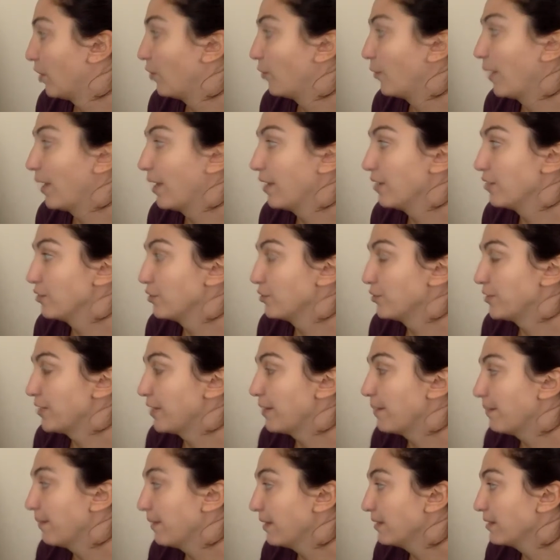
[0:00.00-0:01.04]
Okay, so
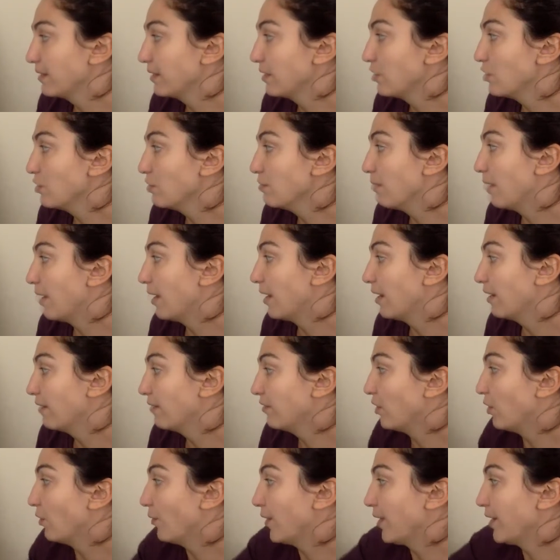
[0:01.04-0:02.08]
some things that you might have
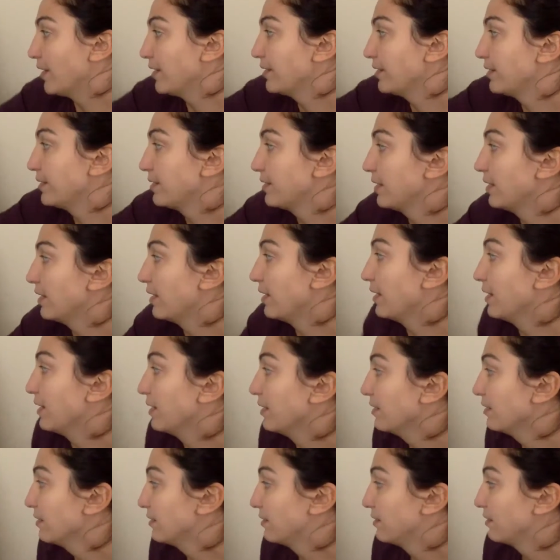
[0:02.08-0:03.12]
noticed
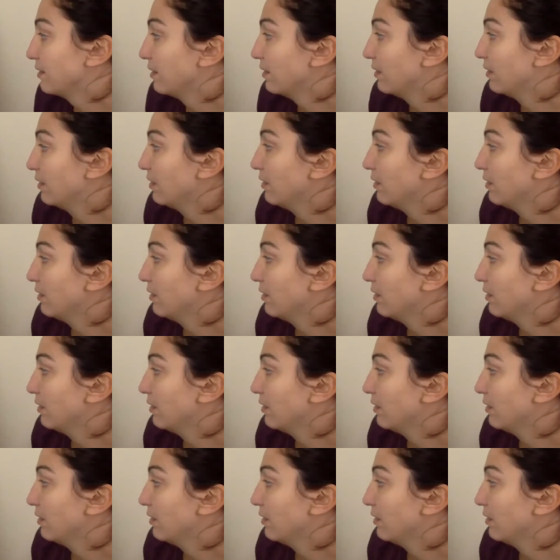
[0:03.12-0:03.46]
is